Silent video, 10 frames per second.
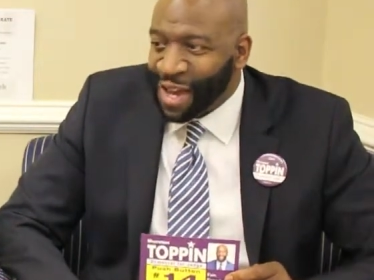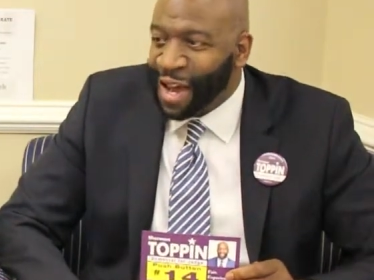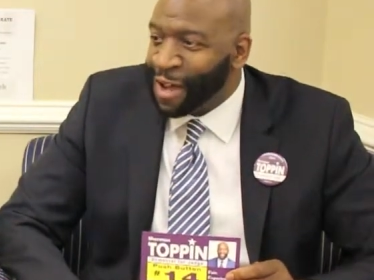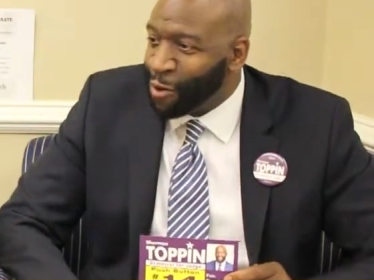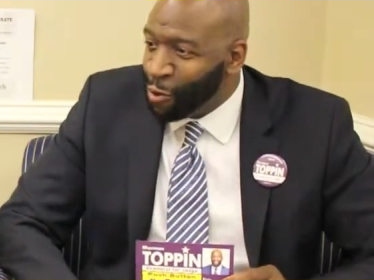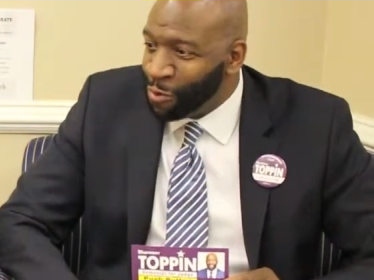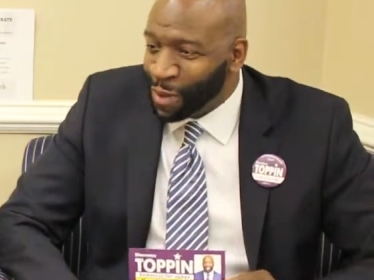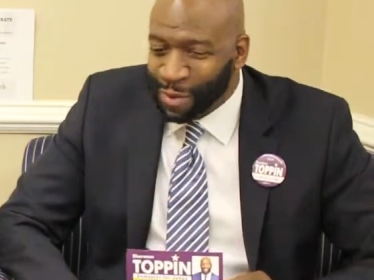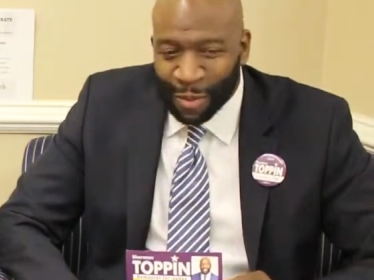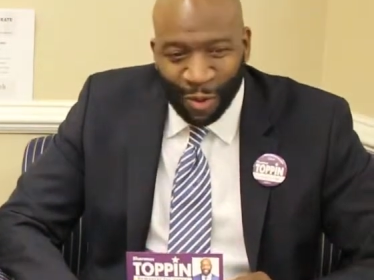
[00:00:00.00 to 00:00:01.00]
I hope
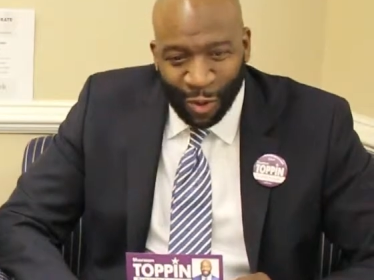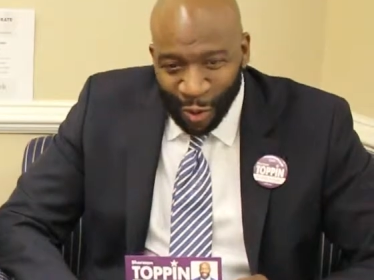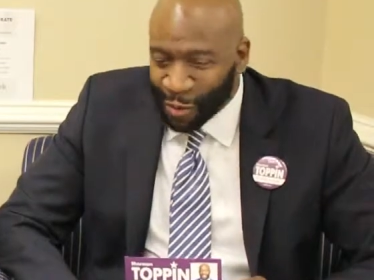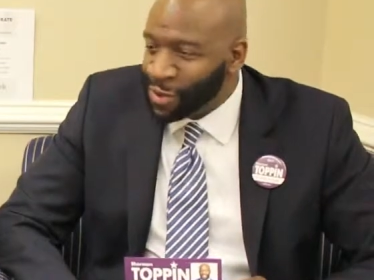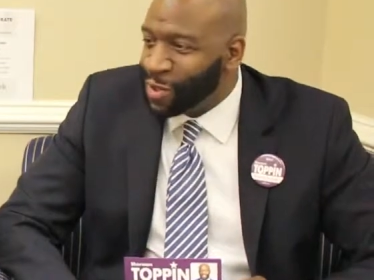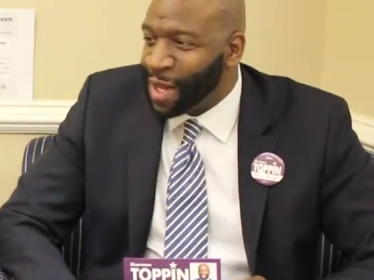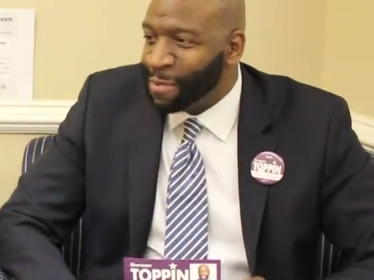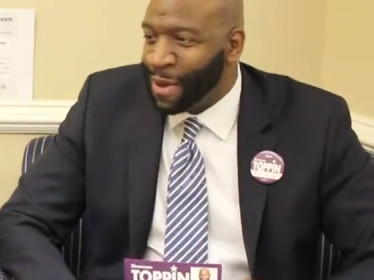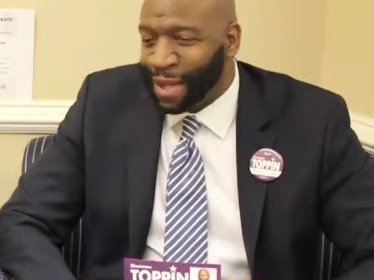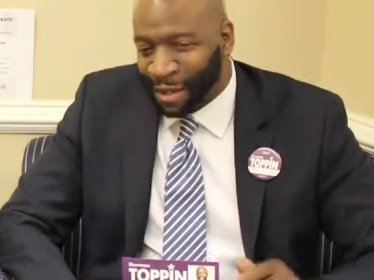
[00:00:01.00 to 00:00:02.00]
that people go into
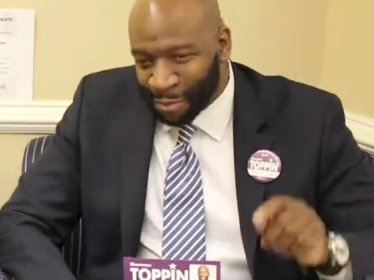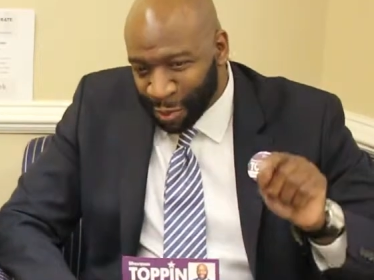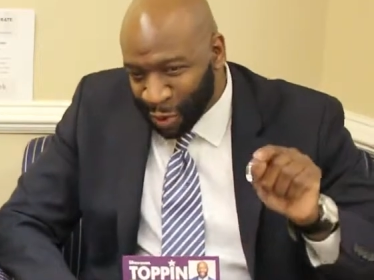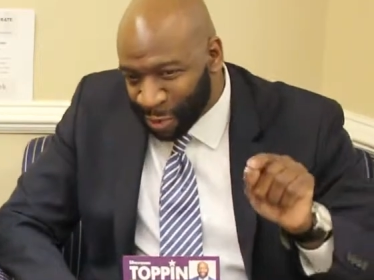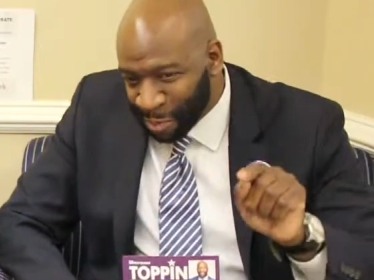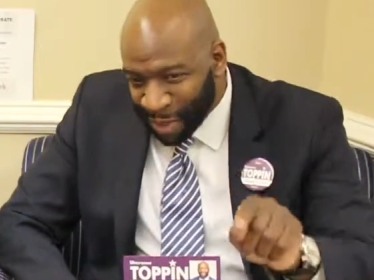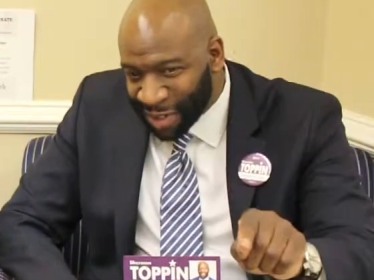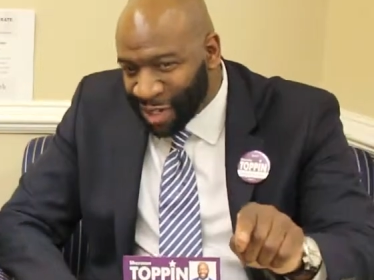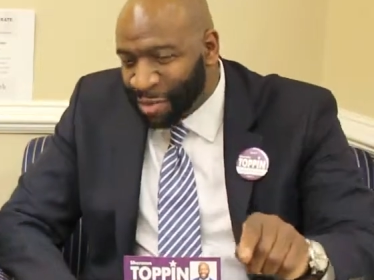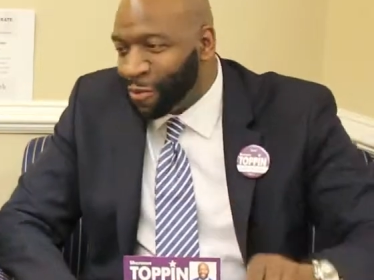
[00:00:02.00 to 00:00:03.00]
that ballot, push
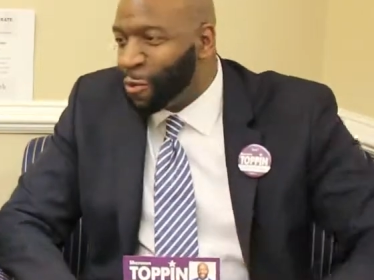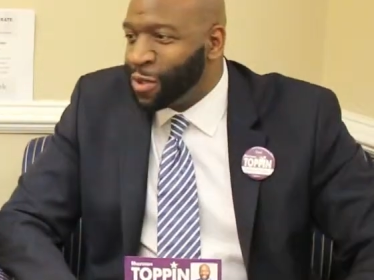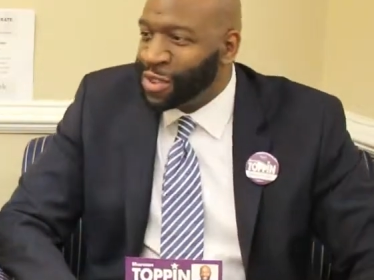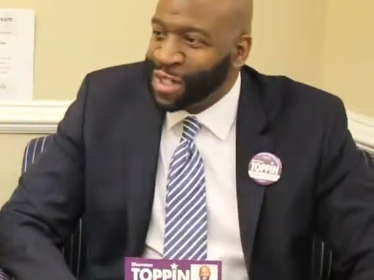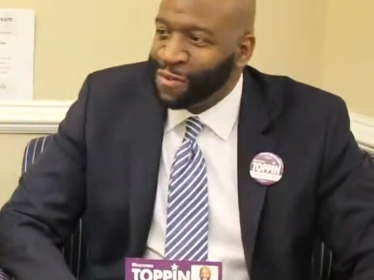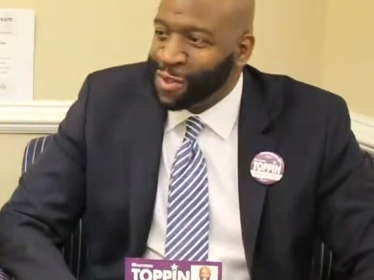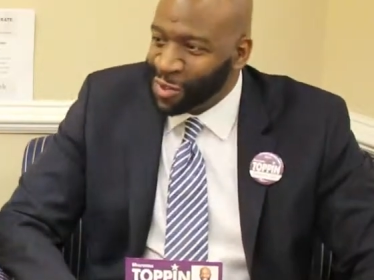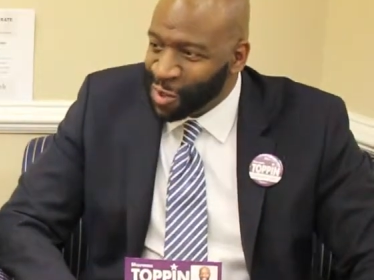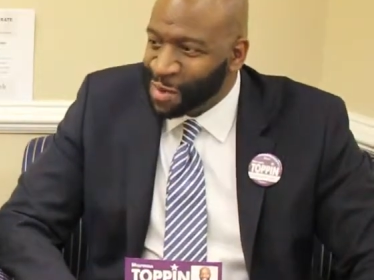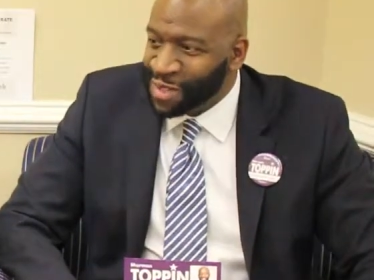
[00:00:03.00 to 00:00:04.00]
button number 14 for
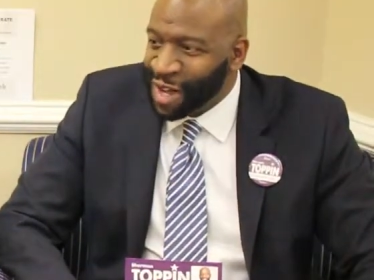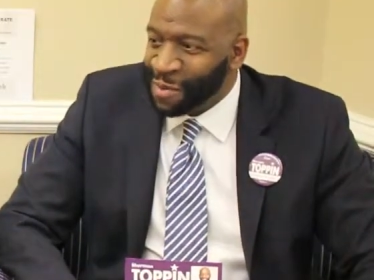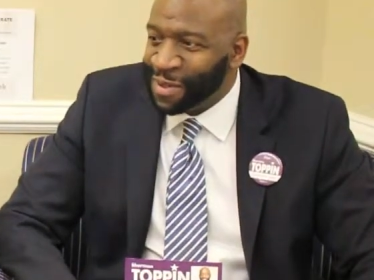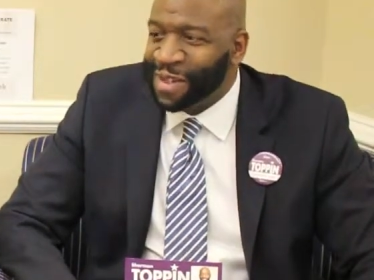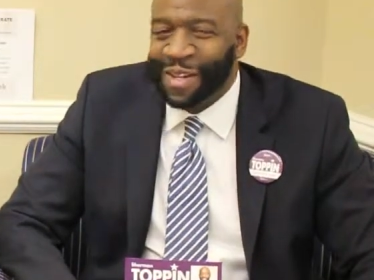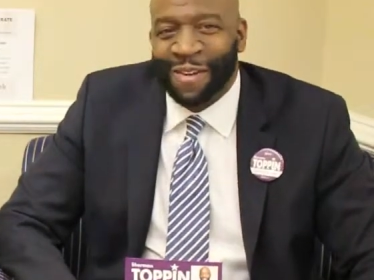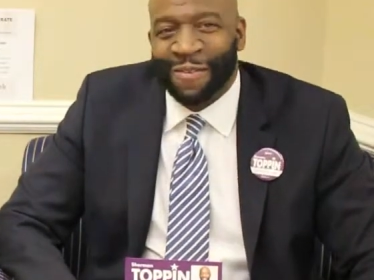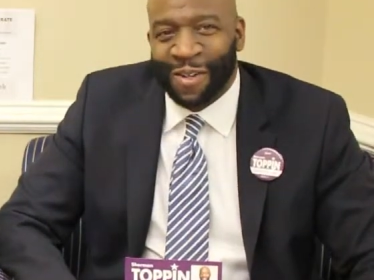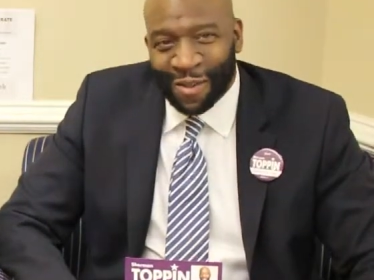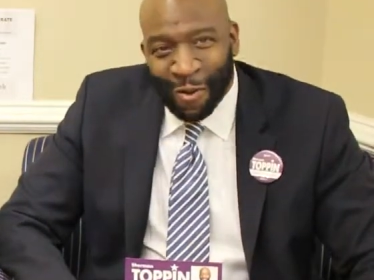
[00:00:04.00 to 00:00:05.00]
Sherman Toppin
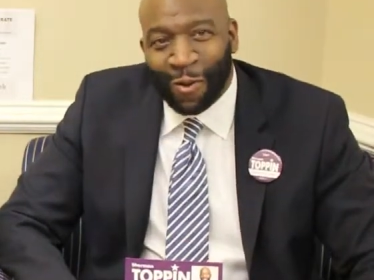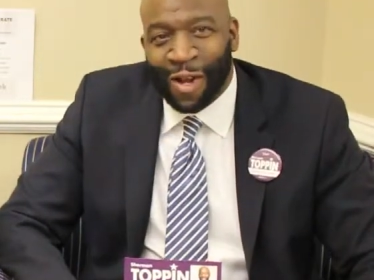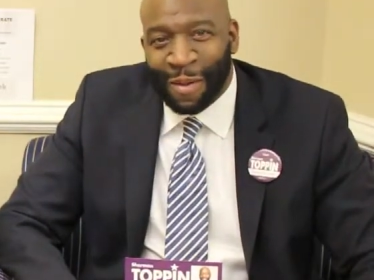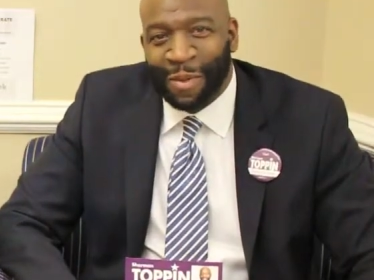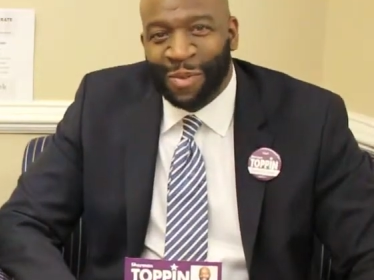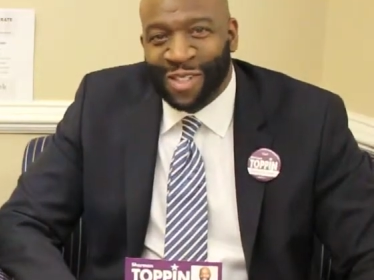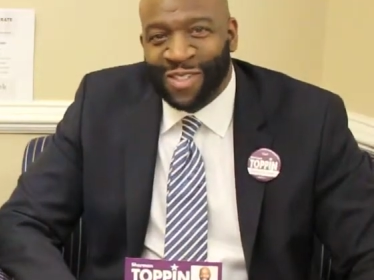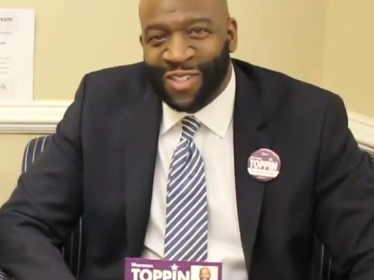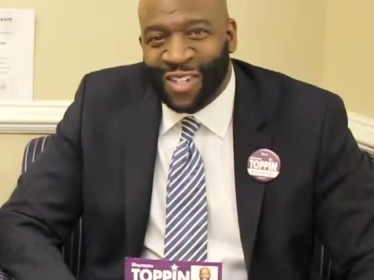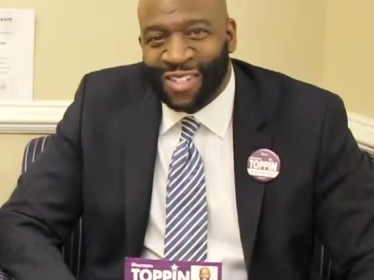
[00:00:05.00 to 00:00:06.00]
for Court of Common Pleas
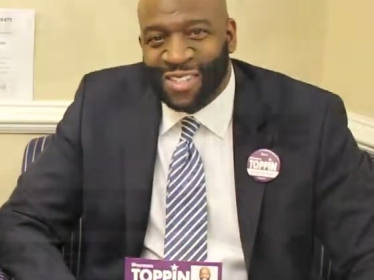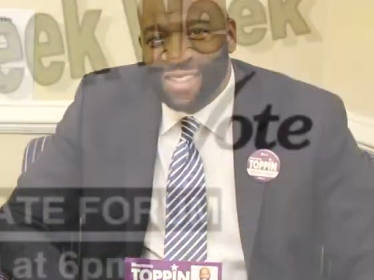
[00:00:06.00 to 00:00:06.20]
Judge.